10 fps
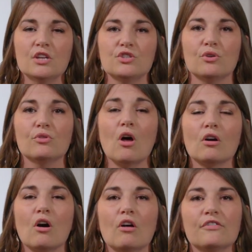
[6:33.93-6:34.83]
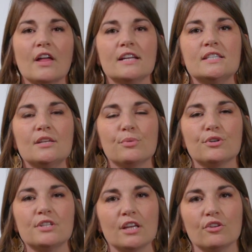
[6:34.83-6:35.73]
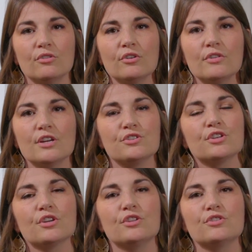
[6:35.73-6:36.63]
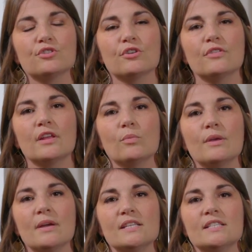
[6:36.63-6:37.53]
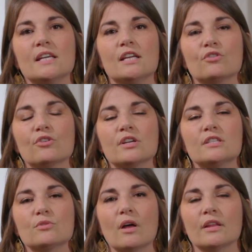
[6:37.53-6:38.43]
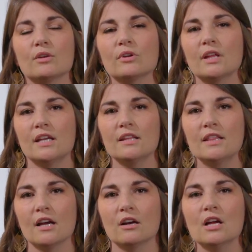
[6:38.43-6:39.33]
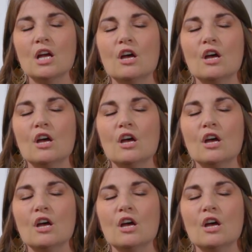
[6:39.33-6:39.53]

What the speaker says: So long-haul flights in particular, there's a concern that we may see increased swelling related there.